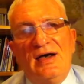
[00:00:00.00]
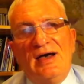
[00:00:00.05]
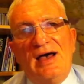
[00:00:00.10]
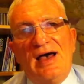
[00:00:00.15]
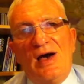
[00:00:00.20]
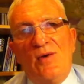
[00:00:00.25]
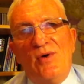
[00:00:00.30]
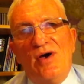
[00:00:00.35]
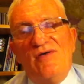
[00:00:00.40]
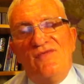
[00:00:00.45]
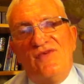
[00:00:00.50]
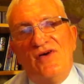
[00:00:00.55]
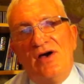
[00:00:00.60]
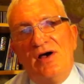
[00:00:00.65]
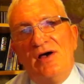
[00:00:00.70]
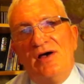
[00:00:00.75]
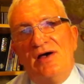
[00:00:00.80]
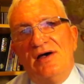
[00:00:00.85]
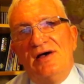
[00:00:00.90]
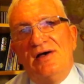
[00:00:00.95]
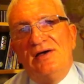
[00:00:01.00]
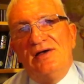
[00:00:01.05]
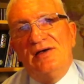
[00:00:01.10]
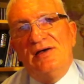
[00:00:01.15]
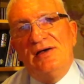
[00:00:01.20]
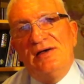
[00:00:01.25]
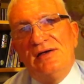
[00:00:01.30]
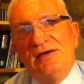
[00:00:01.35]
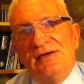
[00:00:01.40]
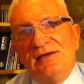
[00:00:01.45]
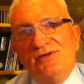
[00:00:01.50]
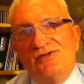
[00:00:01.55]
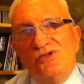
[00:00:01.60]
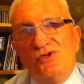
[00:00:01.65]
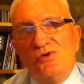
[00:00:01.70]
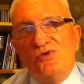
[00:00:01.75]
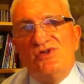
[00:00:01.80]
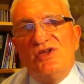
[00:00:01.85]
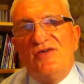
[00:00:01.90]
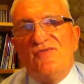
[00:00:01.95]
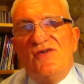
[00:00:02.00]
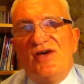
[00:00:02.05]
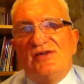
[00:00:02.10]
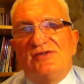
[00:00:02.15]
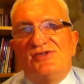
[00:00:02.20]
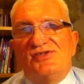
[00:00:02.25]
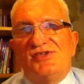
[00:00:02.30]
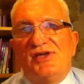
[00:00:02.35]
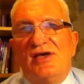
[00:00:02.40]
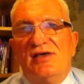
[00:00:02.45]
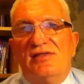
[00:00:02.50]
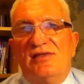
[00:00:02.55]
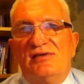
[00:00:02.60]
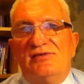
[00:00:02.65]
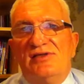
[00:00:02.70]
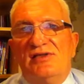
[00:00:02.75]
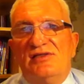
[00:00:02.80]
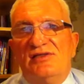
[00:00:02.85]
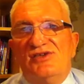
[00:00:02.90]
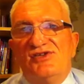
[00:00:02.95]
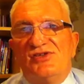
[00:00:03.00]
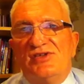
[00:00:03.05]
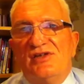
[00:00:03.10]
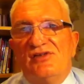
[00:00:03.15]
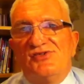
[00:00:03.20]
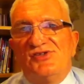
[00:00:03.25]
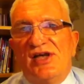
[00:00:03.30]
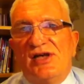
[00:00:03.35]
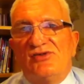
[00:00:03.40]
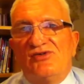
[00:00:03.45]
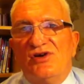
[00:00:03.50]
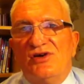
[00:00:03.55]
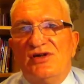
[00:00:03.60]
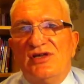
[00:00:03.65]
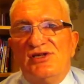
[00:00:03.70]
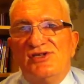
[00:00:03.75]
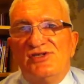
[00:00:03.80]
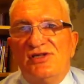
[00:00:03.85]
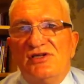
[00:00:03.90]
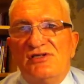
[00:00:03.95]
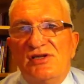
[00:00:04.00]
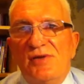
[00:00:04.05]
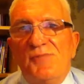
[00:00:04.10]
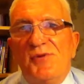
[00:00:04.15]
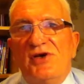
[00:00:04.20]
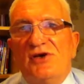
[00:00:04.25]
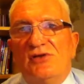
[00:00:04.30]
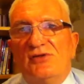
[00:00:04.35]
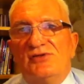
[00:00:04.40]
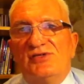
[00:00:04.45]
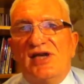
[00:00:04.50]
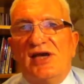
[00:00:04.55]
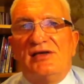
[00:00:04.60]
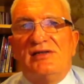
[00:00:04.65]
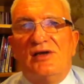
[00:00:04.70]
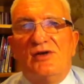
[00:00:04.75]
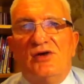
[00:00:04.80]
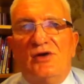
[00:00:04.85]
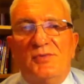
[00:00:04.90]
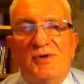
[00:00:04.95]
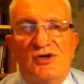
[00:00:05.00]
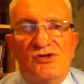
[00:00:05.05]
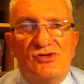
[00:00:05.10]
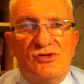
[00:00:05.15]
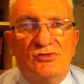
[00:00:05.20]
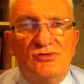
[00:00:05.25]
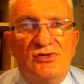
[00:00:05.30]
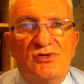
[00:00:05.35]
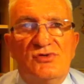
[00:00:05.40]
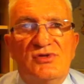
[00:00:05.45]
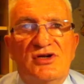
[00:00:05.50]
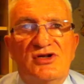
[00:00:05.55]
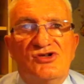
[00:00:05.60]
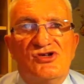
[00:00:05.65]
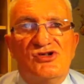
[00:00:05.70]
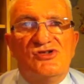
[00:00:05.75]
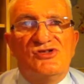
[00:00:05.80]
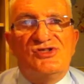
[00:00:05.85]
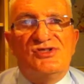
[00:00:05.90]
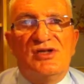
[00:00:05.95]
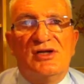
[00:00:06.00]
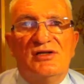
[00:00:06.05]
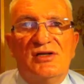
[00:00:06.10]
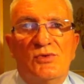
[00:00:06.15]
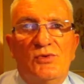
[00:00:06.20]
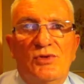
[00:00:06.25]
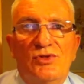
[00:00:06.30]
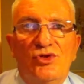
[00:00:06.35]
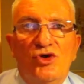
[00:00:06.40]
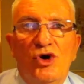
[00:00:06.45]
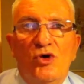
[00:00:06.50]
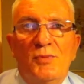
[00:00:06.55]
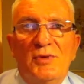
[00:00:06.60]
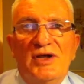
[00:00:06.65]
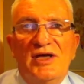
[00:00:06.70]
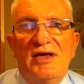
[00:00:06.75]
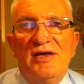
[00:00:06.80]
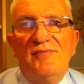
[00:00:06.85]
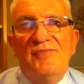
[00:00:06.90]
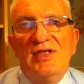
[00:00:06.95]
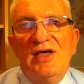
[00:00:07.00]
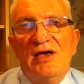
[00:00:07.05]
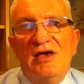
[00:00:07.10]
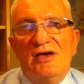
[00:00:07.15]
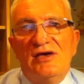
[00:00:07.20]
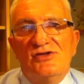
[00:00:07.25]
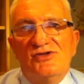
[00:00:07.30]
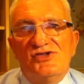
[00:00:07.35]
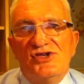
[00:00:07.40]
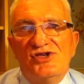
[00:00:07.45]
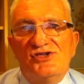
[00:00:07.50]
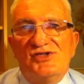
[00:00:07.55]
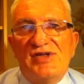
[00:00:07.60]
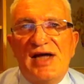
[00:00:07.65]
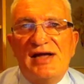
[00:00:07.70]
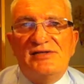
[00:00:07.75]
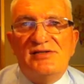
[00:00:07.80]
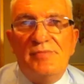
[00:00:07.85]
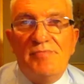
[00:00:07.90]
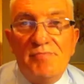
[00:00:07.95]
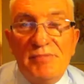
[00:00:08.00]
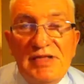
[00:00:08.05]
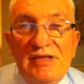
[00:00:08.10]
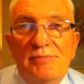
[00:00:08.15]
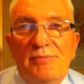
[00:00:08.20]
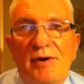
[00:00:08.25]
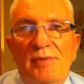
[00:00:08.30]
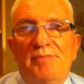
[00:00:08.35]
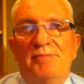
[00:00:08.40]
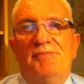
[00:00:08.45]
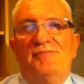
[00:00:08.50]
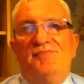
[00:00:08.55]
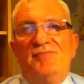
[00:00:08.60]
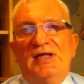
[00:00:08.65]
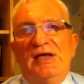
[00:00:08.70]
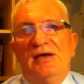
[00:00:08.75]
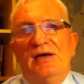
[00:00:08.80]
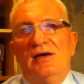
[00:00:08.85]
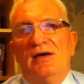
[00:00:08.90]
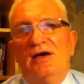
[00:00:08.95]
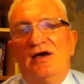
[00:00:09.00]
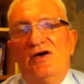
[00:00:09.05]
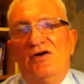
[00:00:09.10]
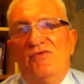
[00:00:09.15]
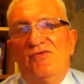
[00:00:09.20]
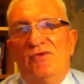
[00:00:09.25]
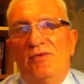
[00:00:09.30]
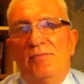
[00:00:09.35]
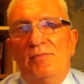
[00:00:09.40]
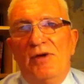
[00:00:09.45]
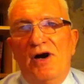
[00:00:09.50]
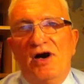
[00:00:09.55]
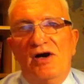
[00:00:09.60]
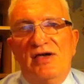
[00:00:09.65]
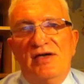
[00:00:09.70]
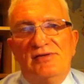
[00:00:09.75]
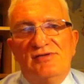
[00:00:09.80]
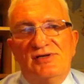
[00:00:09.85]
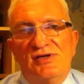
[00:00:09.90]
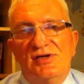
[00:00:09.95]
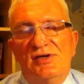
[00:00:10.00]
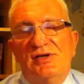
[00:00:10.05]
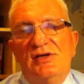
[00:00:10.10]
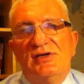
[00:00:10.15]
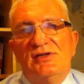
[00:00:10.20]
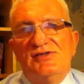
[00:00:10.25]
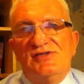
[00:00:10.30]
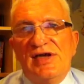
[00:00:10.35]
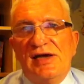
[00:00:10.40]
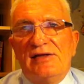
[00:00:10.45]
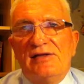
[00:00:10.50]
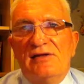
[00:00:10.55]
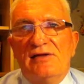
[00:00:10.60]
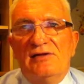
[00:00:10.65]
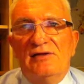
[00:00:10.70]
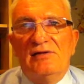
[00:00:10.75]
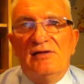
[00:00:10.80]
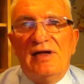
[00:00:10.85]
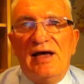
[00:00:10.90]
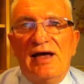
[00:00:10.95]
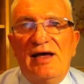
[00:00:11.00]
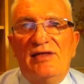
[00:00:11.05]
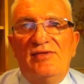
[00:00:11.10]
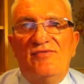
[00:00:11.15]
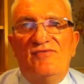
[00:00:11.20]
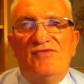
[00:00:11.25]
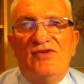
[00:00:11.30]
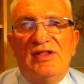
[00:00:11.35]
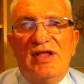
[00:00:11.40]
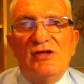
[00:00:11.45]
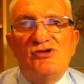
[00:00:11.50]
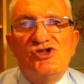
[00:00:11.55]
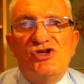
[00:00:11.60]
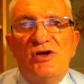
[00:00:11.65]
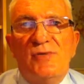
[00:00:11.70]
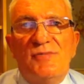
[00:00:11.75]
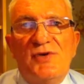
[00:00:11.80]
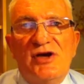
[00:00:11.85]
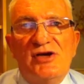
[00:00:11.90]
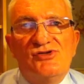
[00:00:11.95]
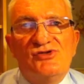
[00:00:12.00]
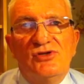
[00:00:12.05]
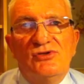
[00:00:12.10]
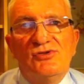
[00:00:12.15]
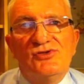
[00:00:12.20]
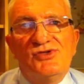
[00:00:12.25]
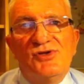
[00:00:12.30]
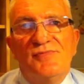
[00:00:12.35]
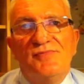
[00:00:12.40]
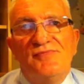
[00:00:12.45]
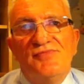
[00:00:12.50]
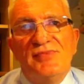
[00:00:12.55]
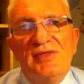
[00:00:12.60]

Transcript: However, it's usually fair to say that in the steel sector at least, a typical techno-commercial due diligence study will normally consist at a minimum of market, technical and financial appraisals.